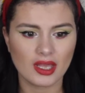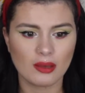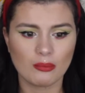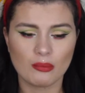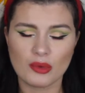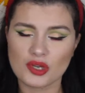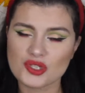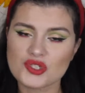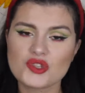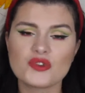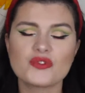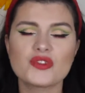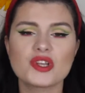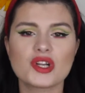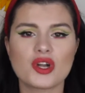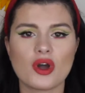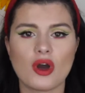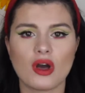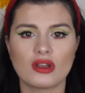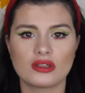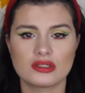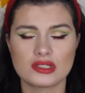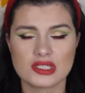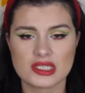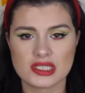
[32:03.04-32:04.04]
most of the
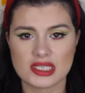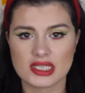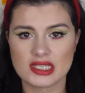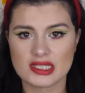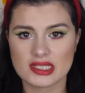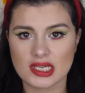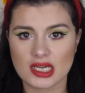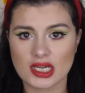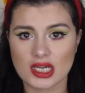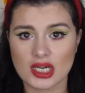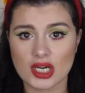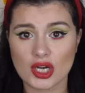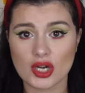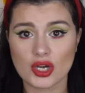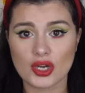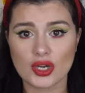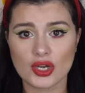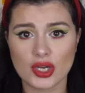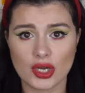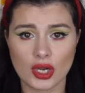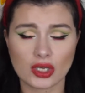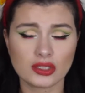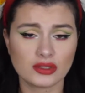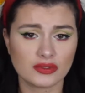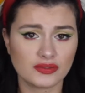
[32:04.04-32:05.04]
colors that are
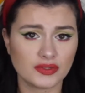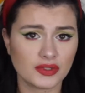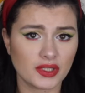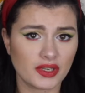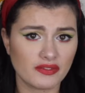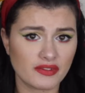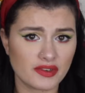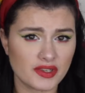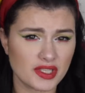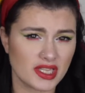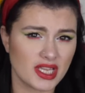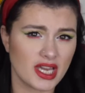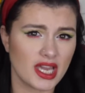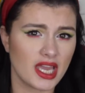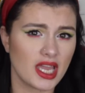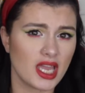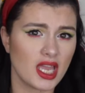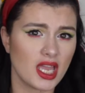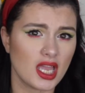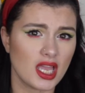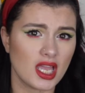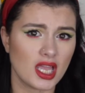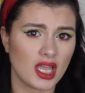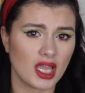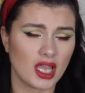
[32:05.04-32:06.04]
not for every day,